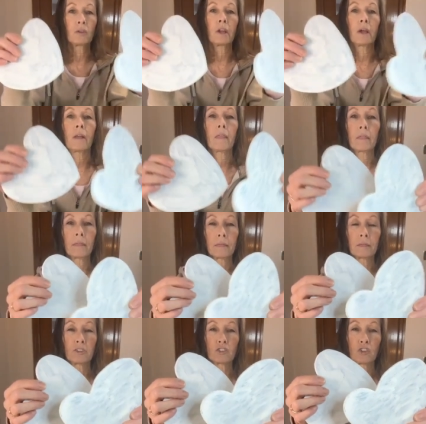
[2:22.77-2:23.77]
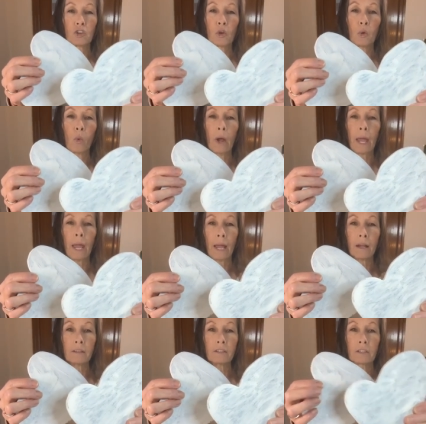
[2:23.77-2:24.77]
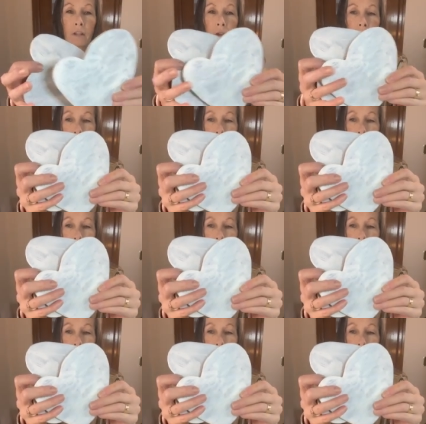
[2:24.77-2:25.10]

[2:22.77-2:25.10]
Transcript: You get the 2 wings